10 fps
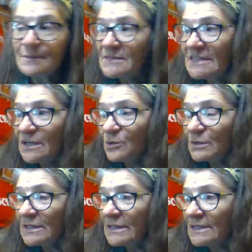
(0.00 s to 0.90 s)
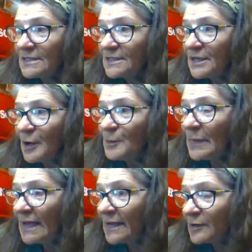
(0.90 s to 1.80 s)
Tickled to get to know
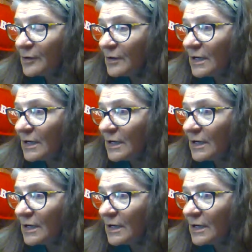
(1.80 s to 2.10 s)
better